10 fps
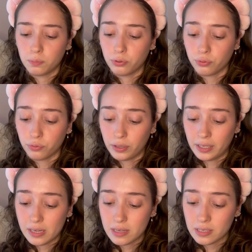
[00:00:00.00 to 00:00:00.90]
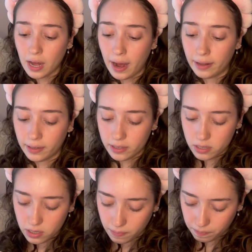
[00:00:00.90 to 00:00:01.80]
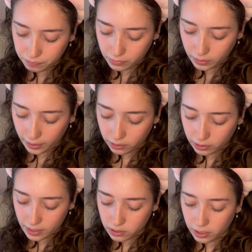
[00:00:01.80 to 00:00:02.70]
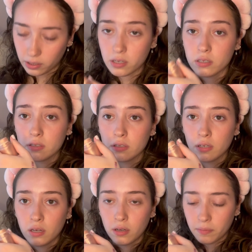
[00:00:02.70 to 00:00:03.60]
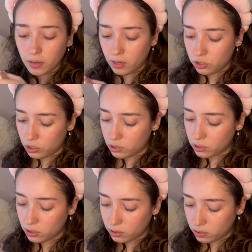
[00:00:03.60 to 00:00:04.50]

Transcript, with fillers: prettiest highlighter. Like, guys, look at this. I'm gonna just